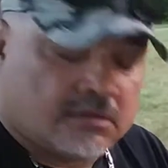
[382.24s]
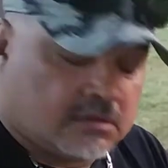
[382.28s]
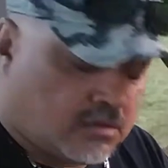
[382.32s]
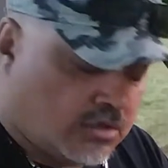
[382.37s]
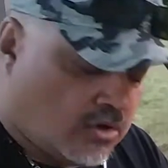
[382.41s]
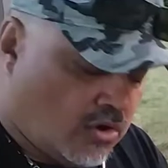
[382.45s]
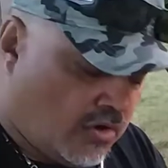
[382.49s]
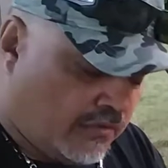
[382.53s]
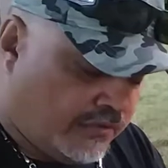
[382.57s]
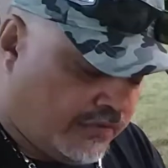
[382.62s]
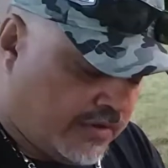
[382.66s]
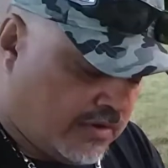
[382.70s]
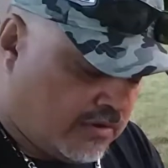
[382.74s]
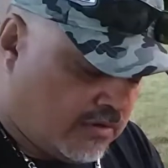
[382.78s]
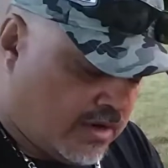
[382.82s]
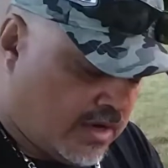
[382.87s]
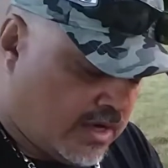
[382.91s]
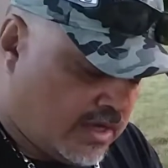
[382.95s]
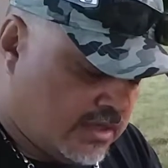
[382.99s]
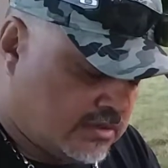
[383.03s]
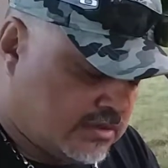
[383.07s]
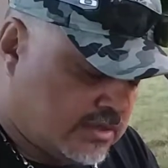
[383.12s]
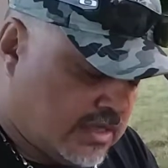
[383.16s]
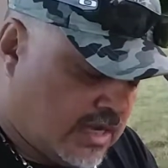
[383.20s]
coffee
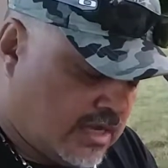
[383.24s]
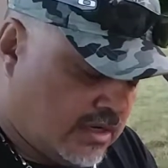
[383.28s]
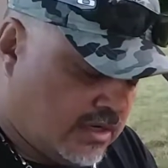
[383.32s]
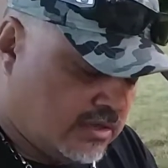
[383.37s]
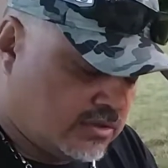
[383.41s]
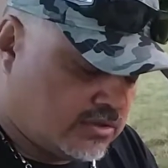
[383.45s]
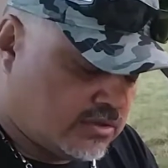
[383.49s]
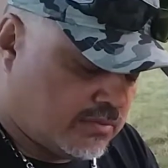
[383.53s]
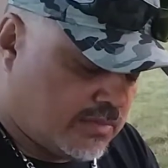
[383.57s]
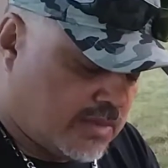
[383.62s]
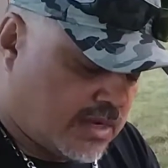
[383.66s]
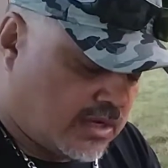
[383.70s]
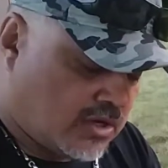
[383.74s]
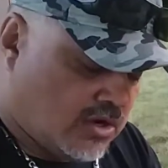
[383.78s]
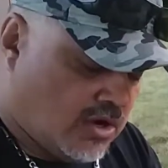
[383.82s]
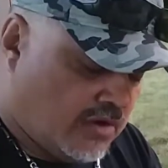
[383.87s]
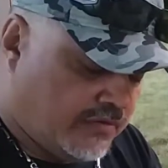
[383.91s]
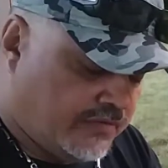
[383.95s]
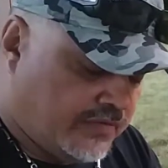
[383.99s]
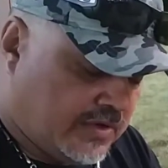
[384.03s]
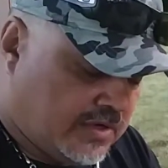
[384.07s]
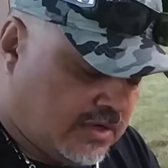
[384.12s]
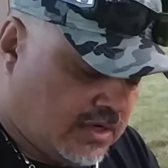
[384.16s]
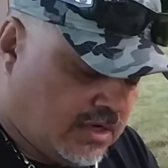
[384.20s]
grinds down into my
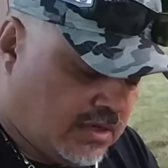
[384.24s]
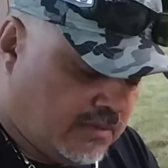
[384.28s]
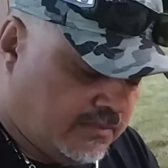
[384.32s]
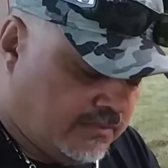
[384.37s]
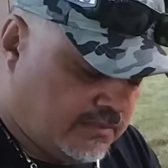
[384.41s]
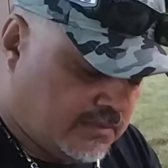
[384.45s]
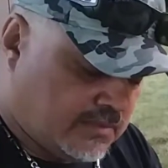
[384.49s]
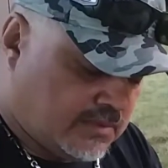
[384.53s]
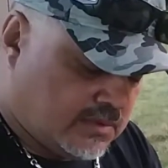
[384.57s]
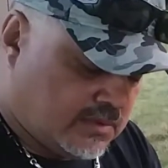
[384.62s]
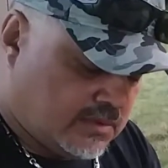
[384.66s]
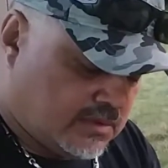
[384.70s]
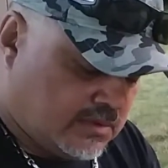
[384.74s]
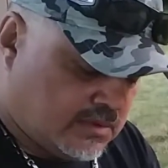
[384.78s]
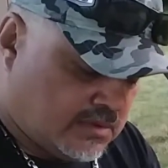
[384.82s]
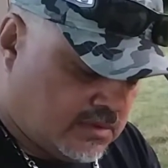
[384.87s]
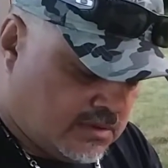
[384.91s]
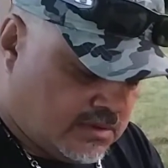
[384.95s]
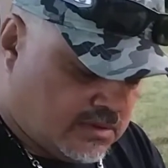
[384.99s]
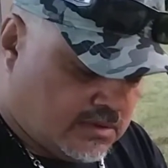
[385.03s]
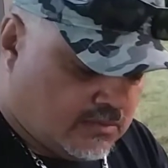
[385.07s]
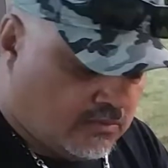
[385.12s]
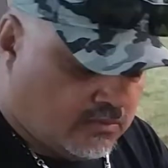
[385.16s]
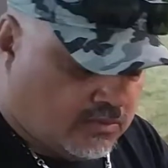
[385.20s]
coffee cup
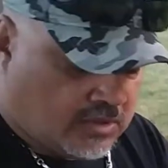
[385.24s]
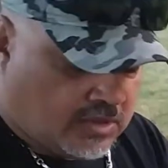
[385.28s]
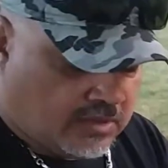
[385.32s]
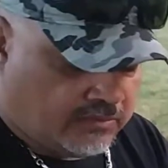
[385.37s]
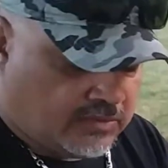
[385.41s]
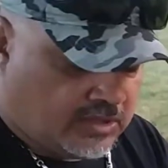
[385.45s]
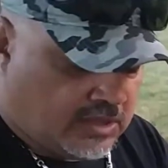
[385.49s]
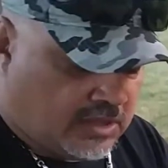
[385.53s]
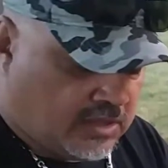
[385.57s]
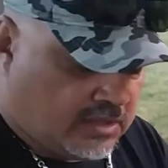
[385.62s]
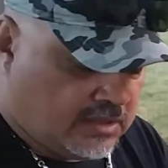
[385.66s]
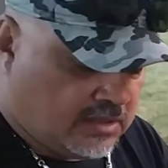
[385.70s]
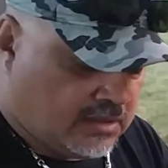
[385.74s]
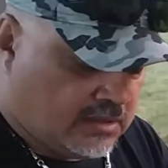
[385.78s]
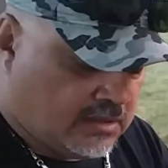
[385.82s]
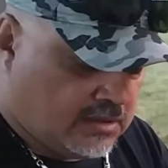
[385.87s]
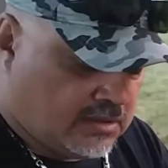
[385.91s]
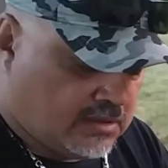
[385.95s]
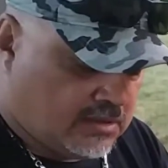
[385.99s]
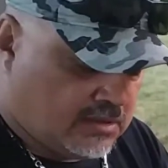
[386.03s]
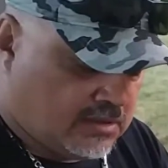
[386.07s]
when I'm done.